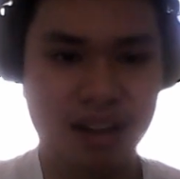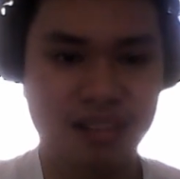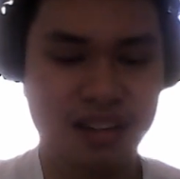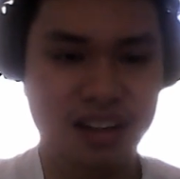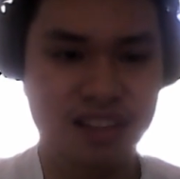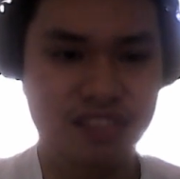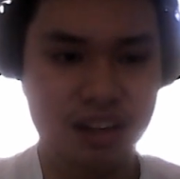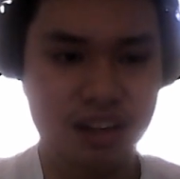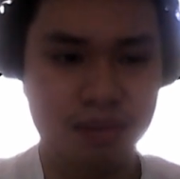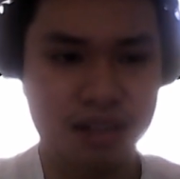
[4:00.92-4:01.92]
and running,
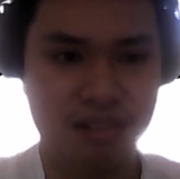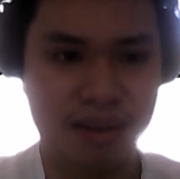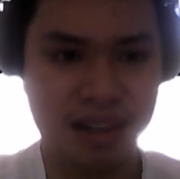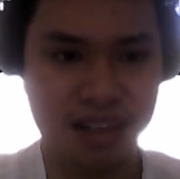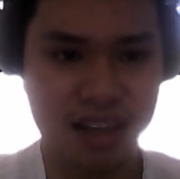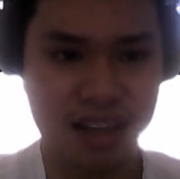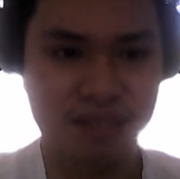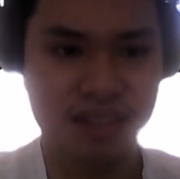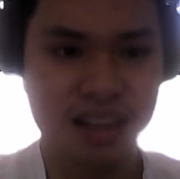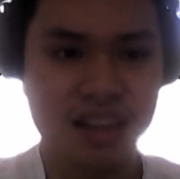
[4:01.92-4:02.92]
VTP domain
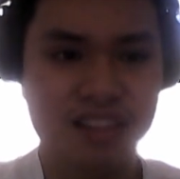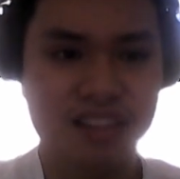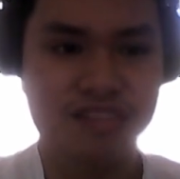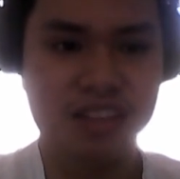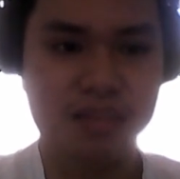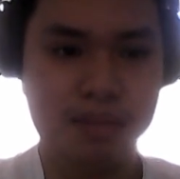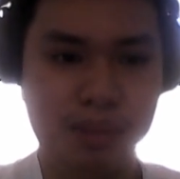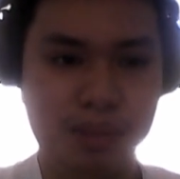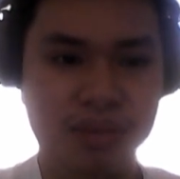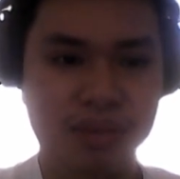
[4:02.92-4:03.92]
name, VTP
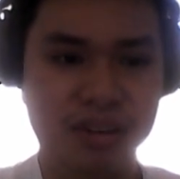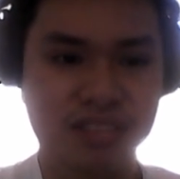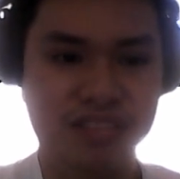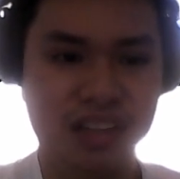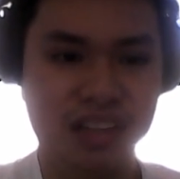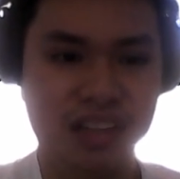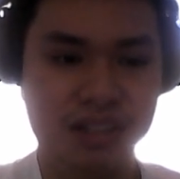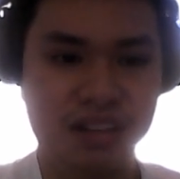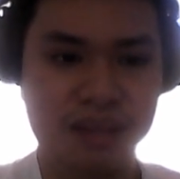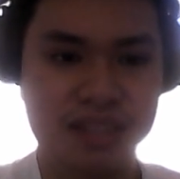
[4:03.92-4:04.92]
pruning mode, VTP
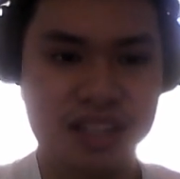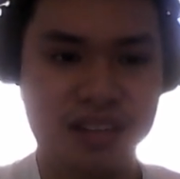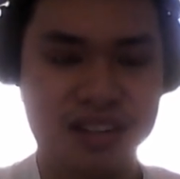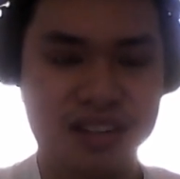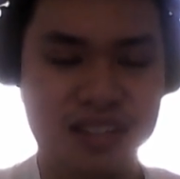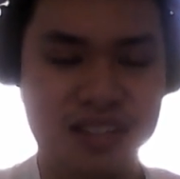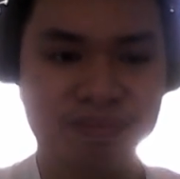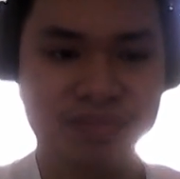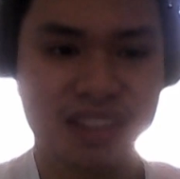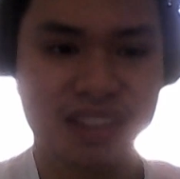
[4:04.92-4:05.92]
traps generation,
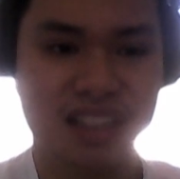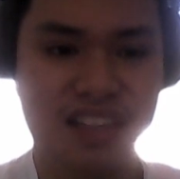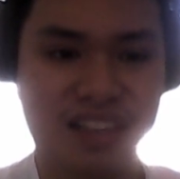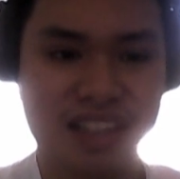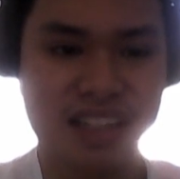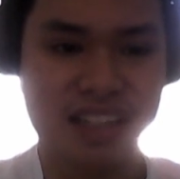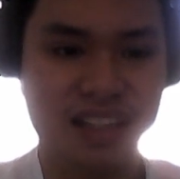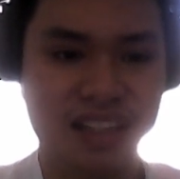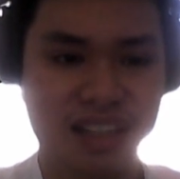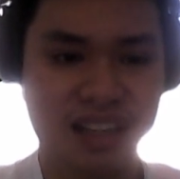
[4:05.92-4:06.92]
device
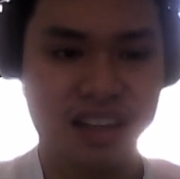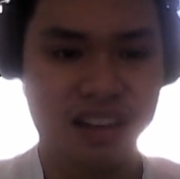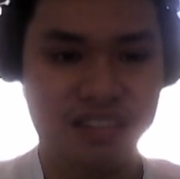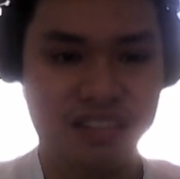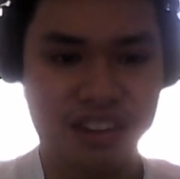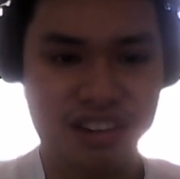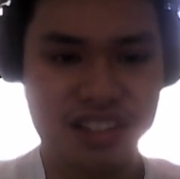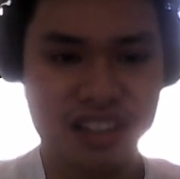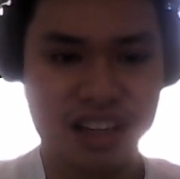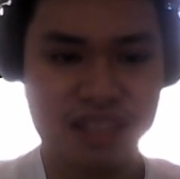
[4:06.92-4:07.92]
ID,
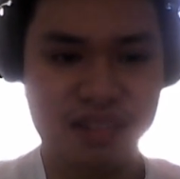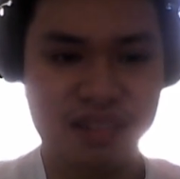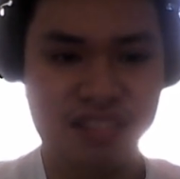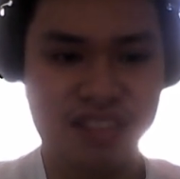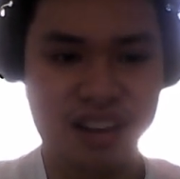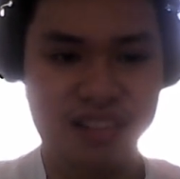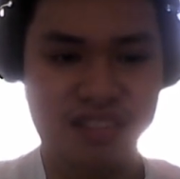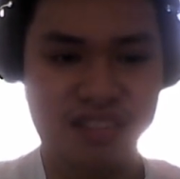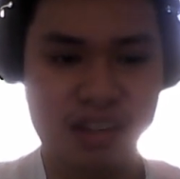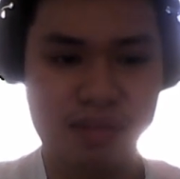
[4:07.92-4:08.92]
configuration last modified,
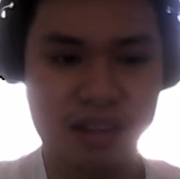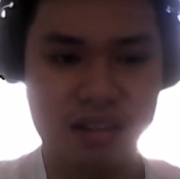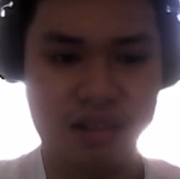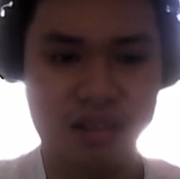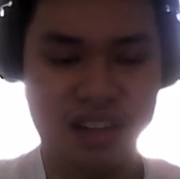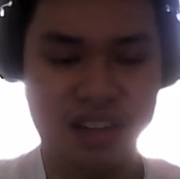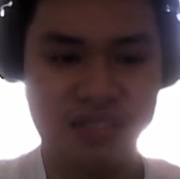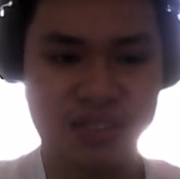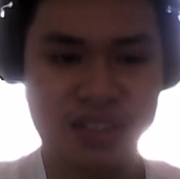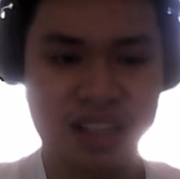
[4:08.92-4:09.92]
VTP operating
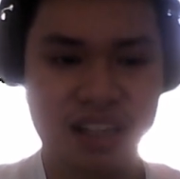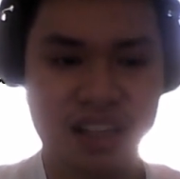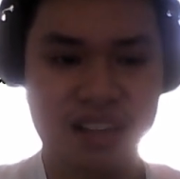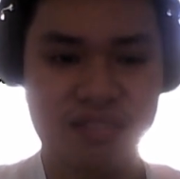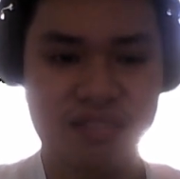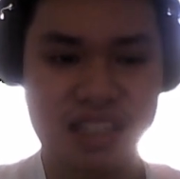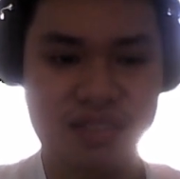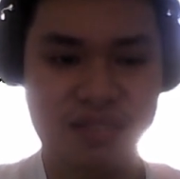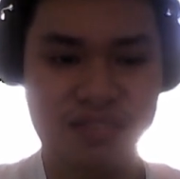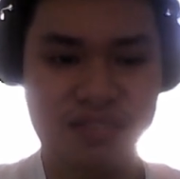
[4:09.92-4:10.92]
mode,
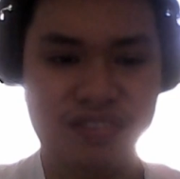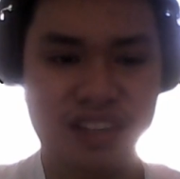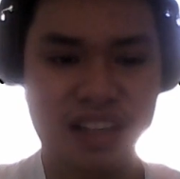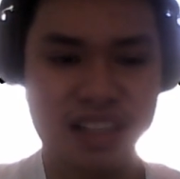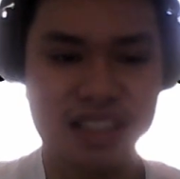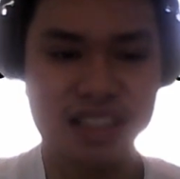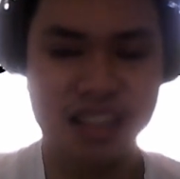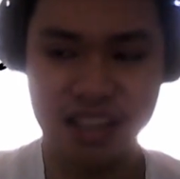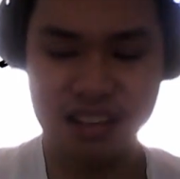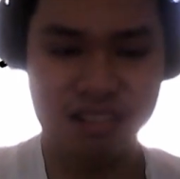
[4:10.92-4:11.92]
maximum VLANs
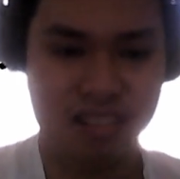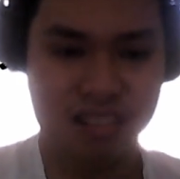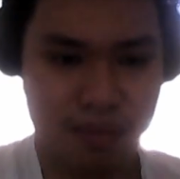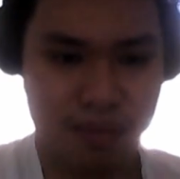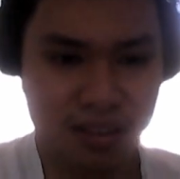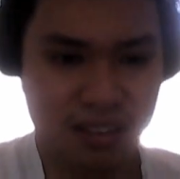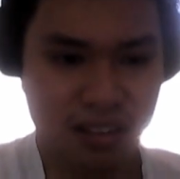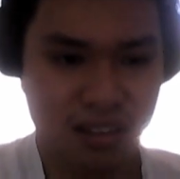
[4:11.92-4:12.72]
in local support,